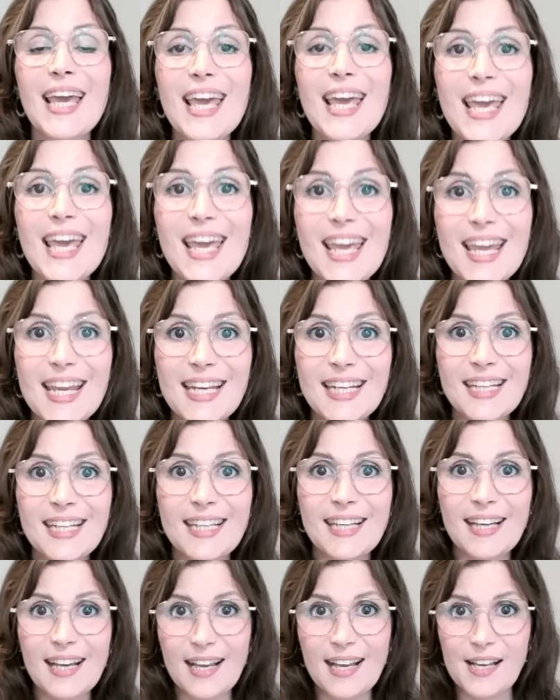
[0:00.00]

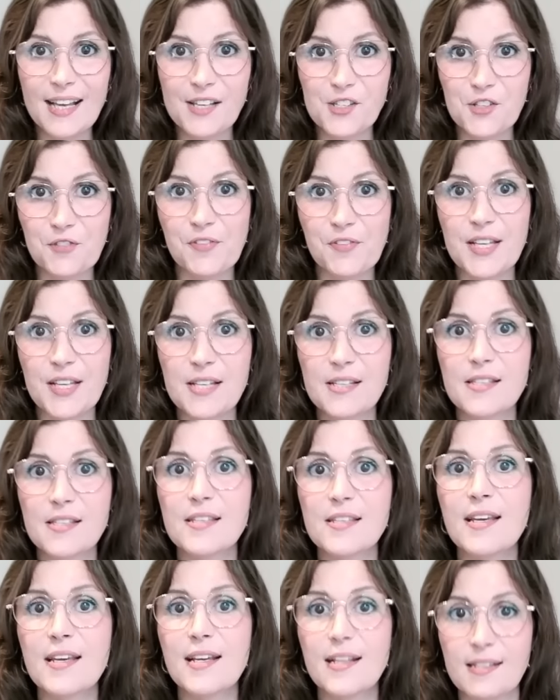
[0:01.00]
any advanced
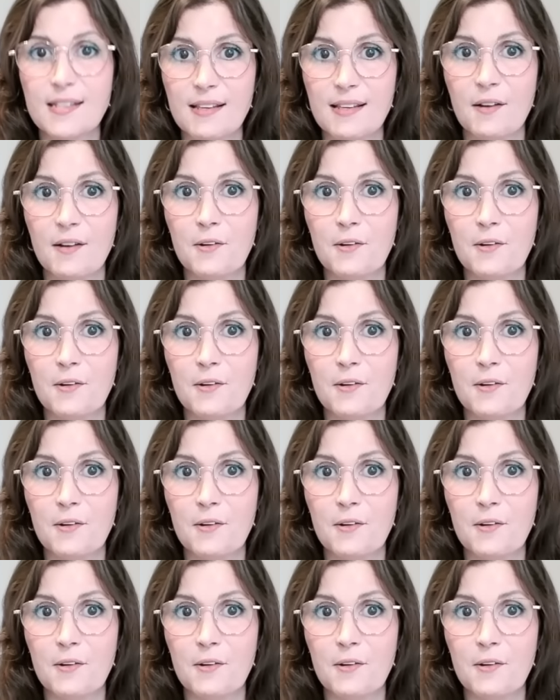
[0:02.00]
Excel.